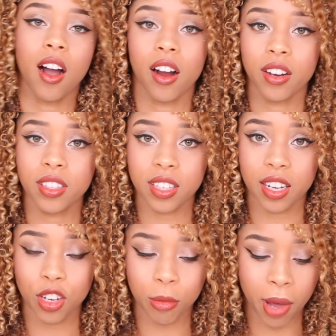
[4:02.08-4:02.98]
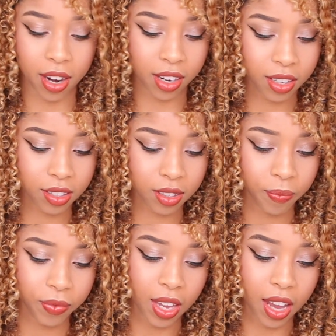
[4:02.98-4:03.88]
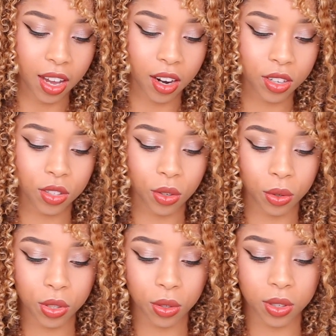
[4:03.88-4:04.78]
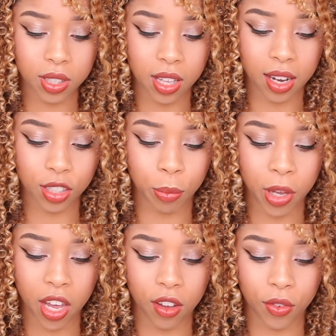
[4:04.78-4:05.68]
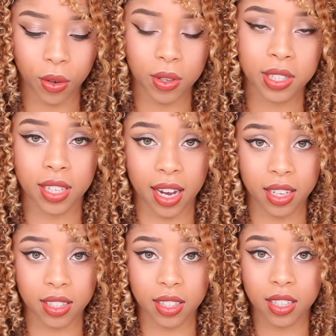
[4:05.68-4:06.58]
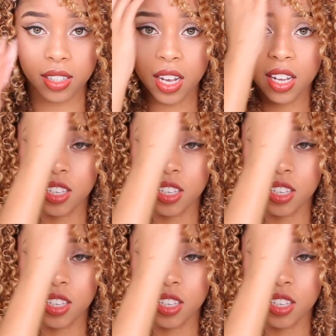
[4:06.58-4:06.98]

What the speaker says: arts and humanities, and social/behavioral sciences.